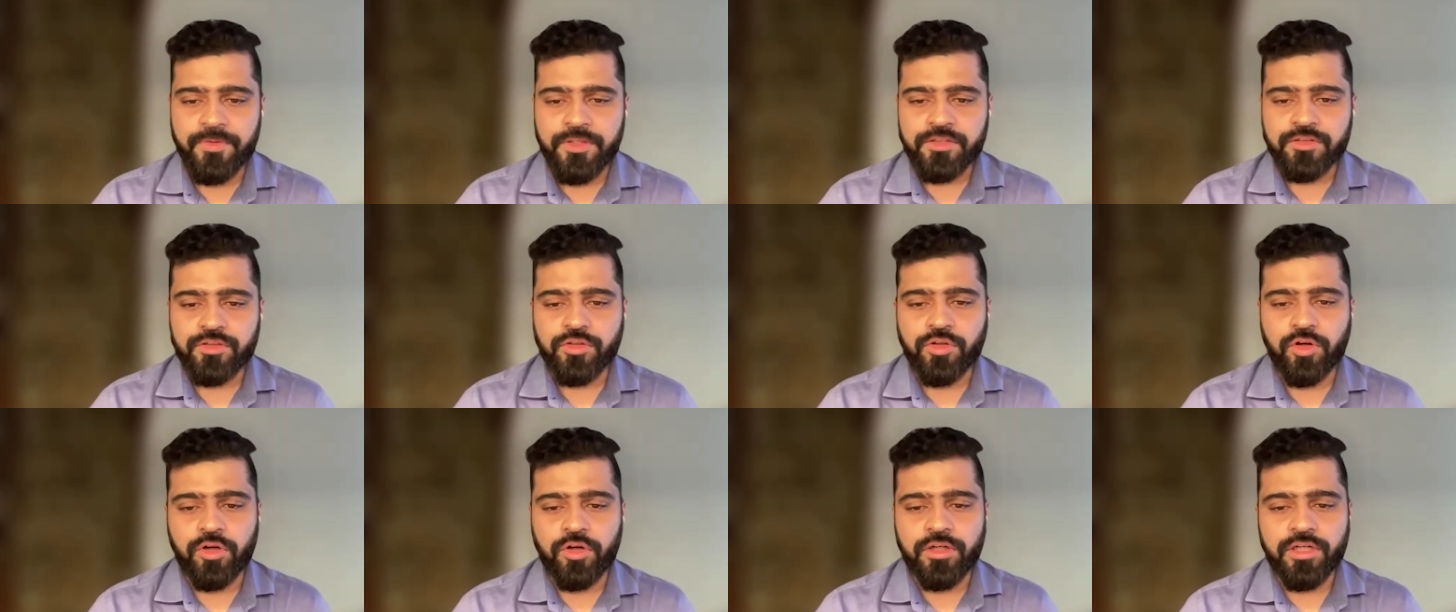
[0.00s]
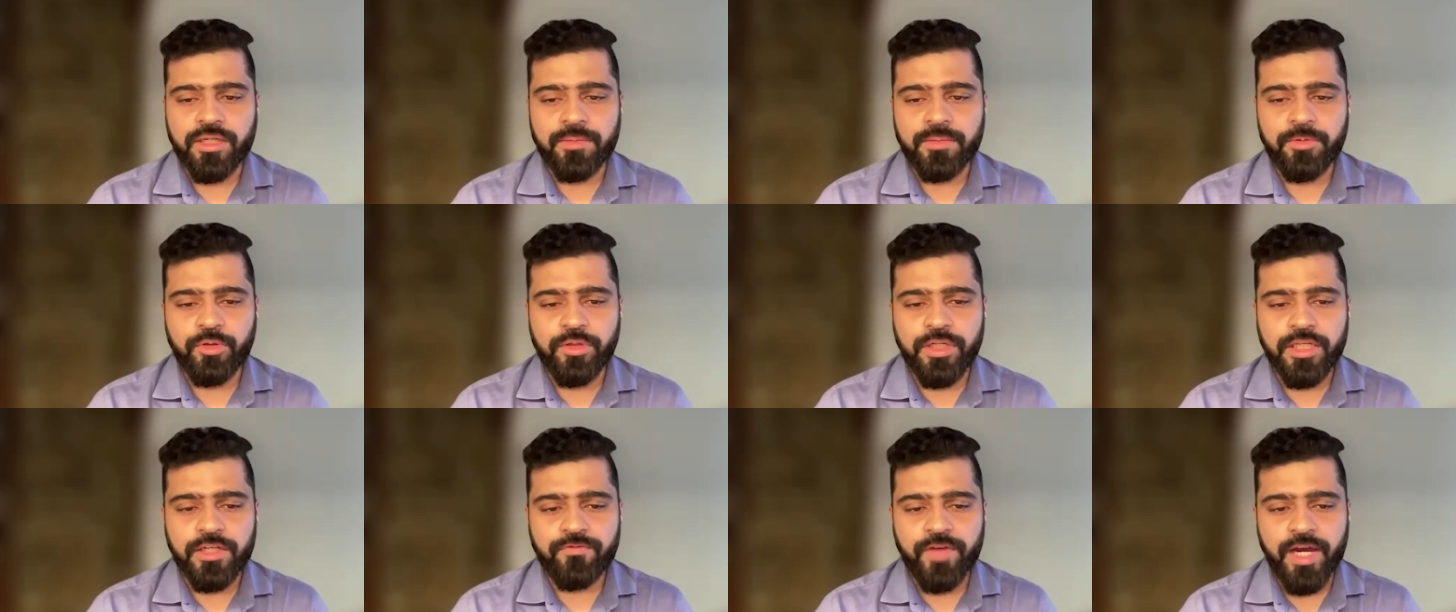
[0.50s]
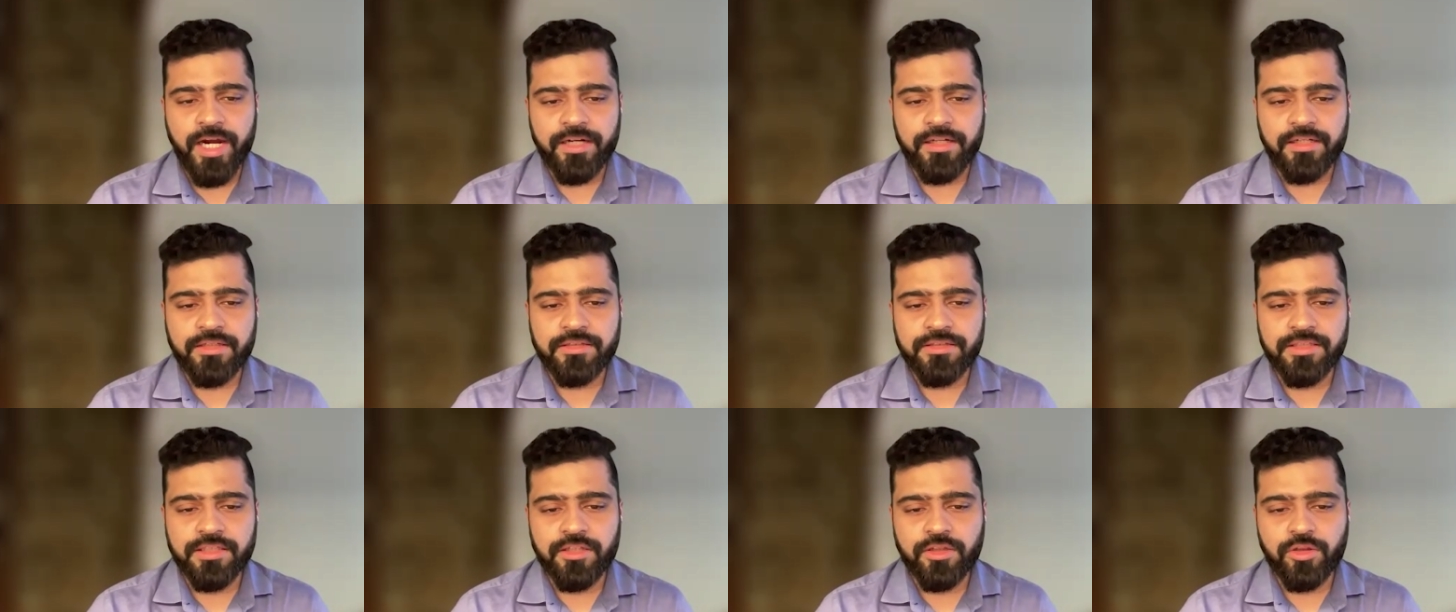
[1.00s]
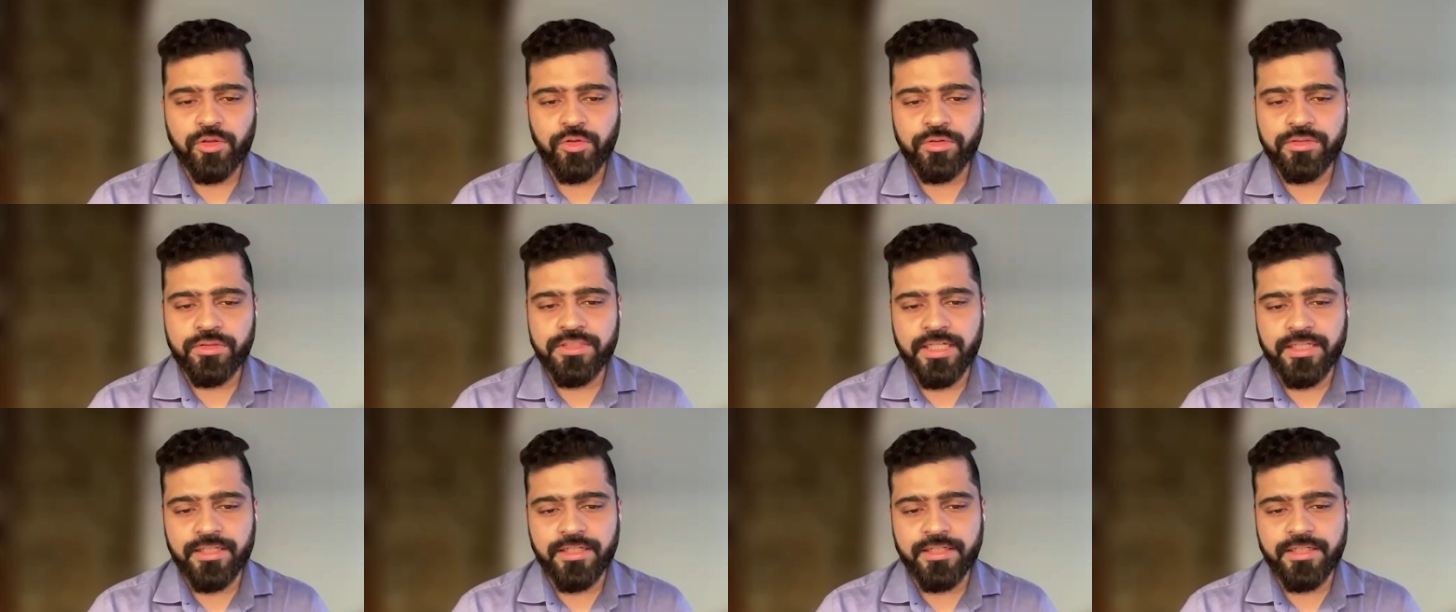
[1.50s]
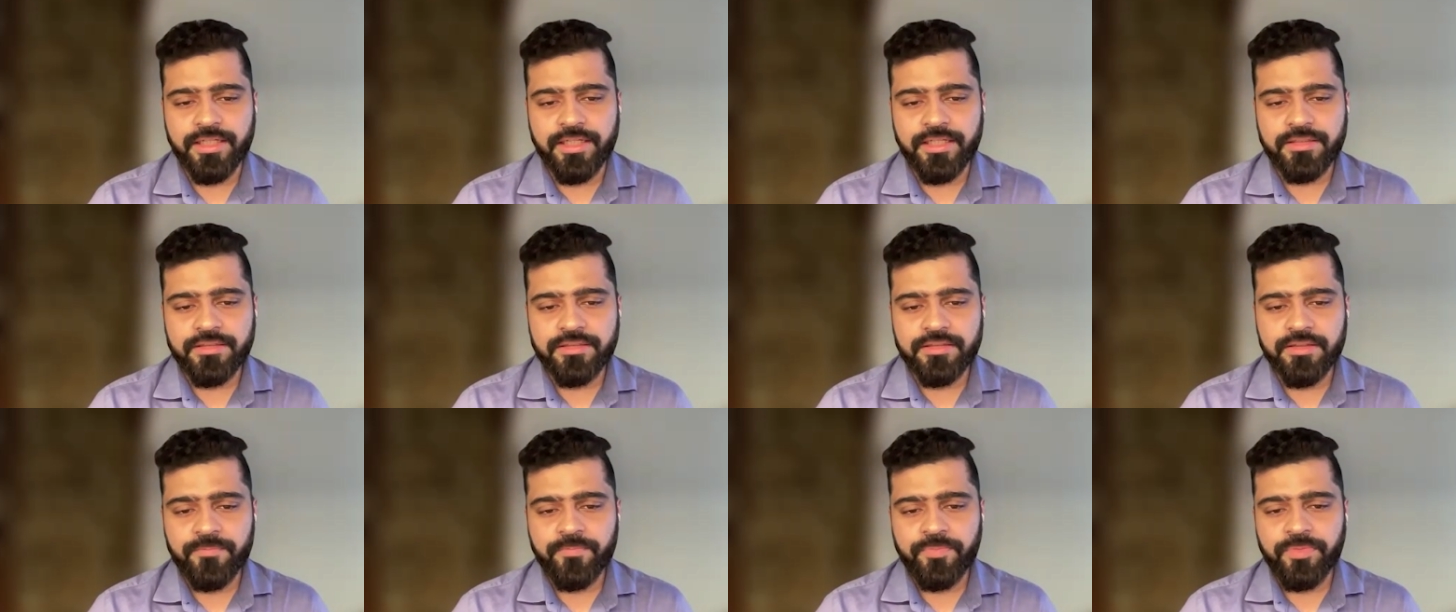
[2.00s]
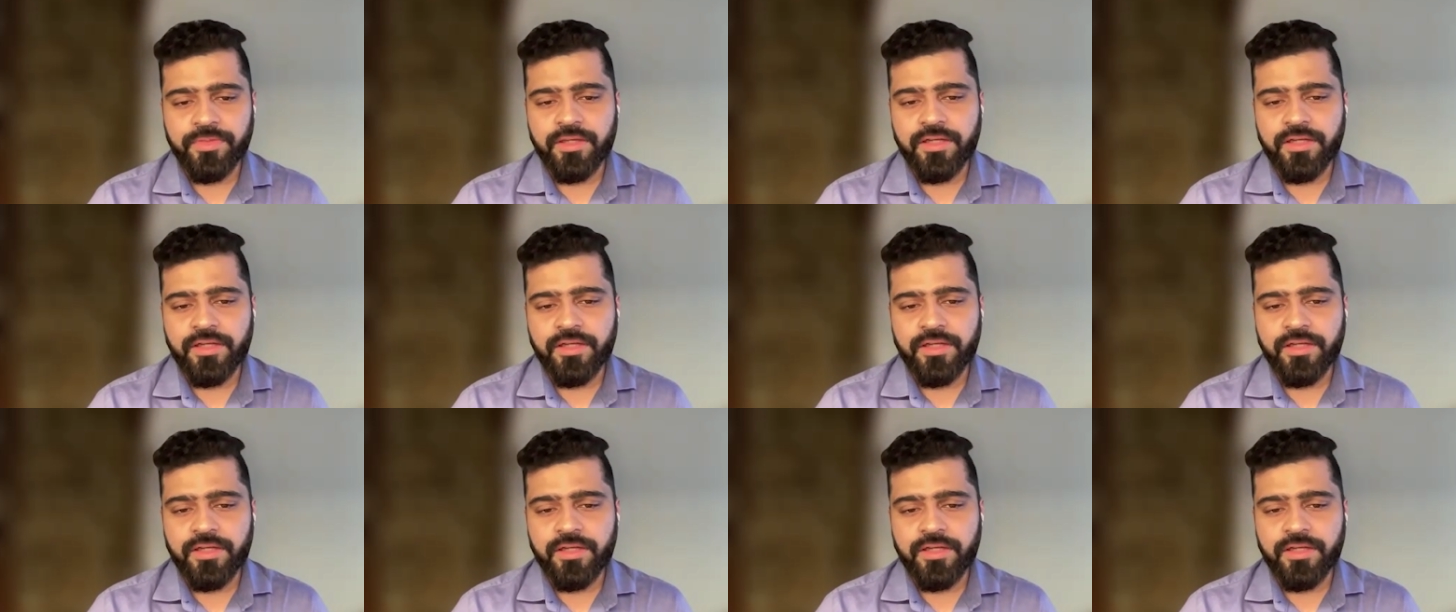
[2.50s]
So contributing factors include genetics,